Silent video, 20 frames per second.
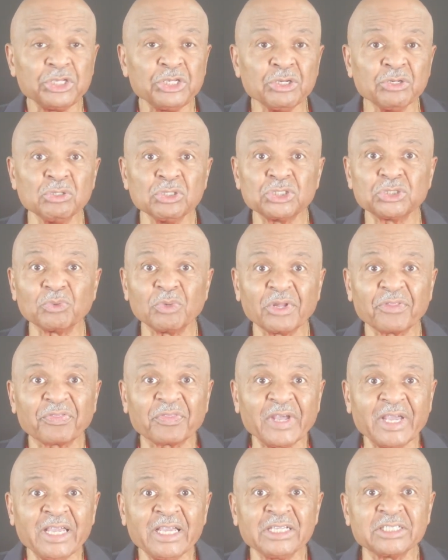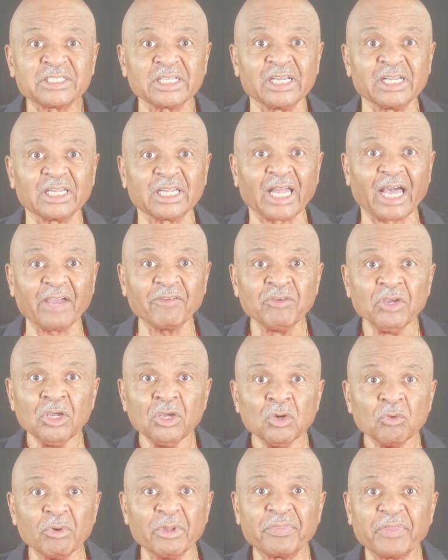usual things in life
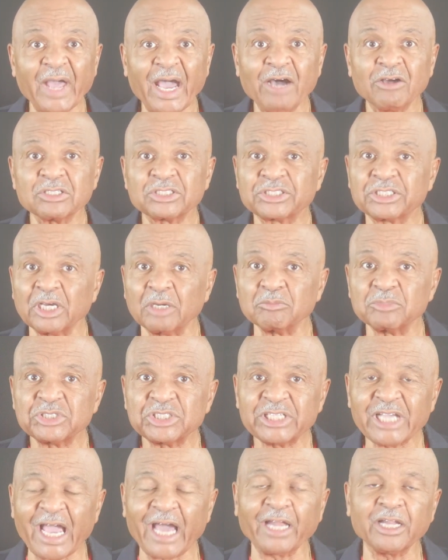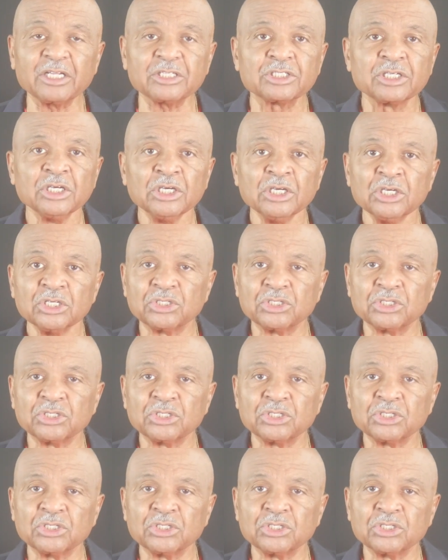without some challenge